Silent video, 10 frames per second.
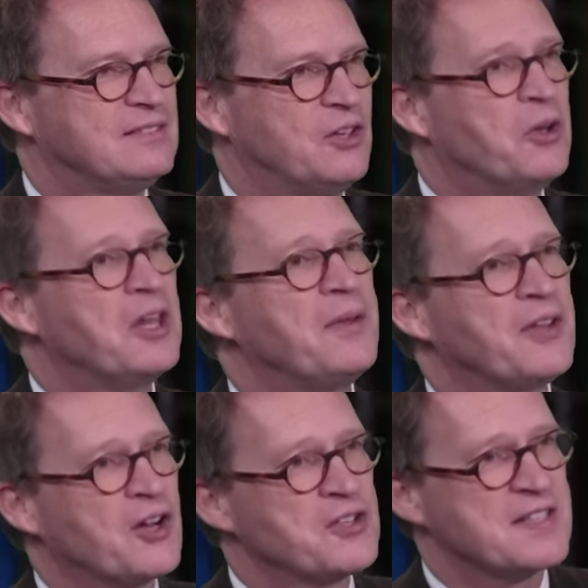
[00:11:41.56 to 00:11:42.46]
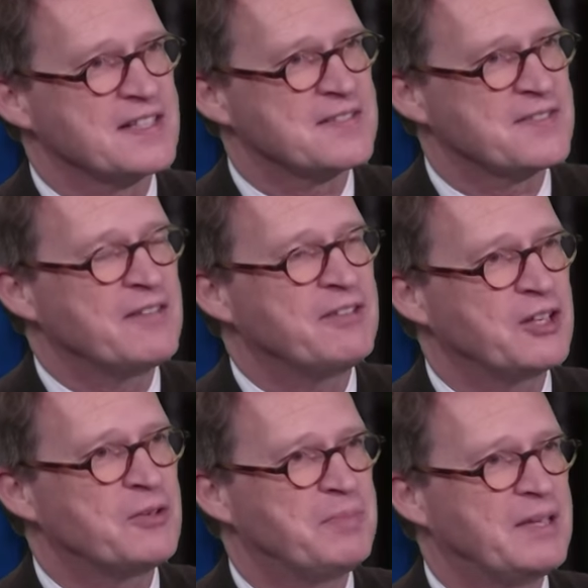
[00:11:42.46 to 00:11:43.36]
It, although it, in the context of David, it
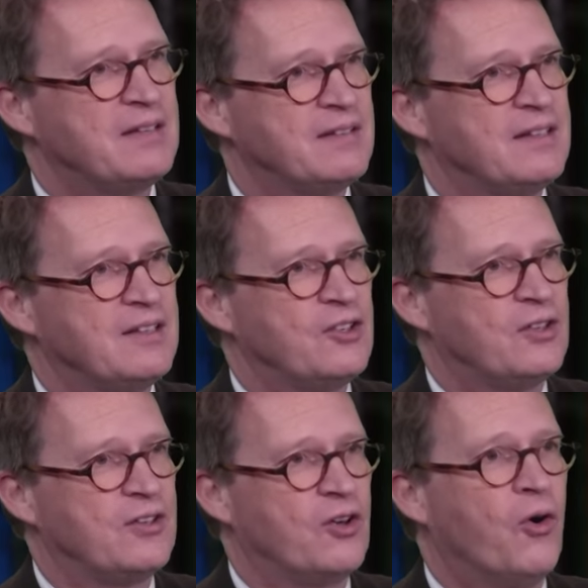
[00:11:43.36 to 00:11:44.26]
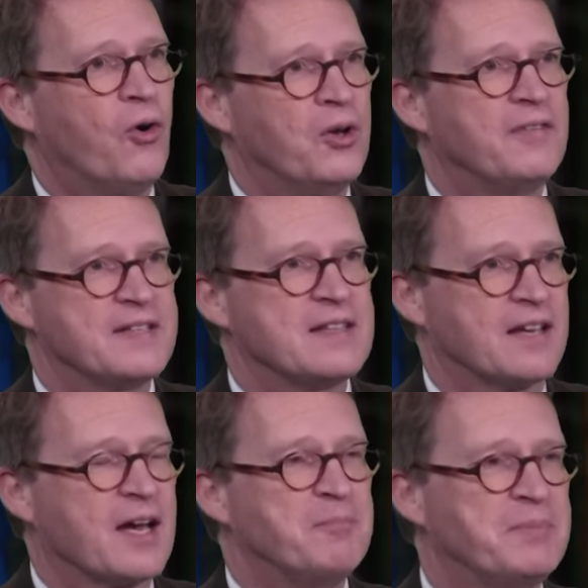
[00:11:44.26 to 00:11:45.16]
could be yes, is it? all of his, the
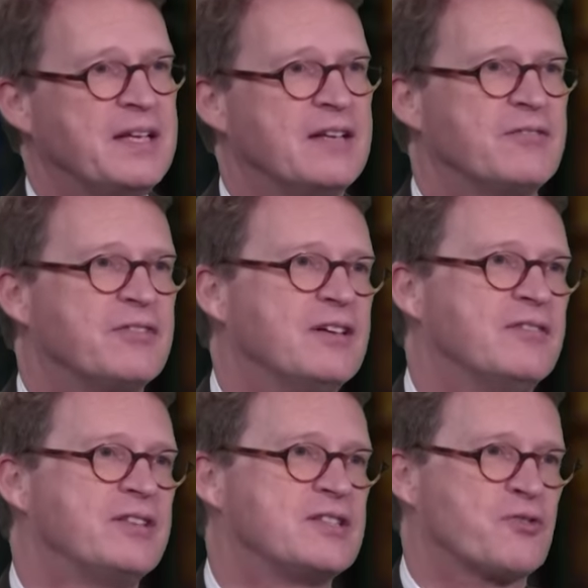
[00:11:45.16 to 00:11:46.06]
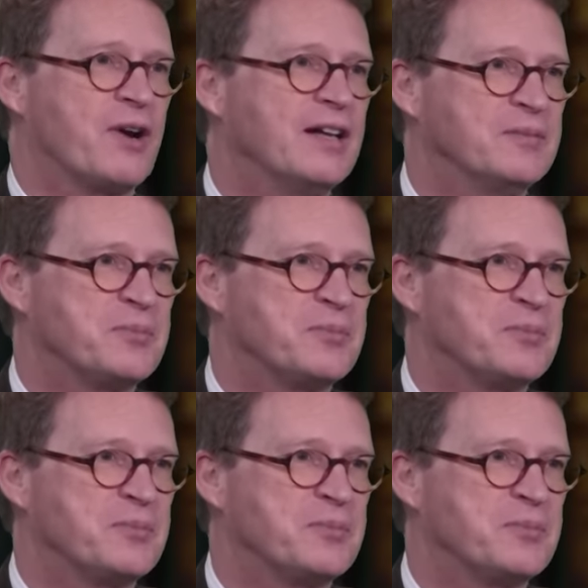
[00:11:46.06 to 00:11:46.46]
company of, of Israel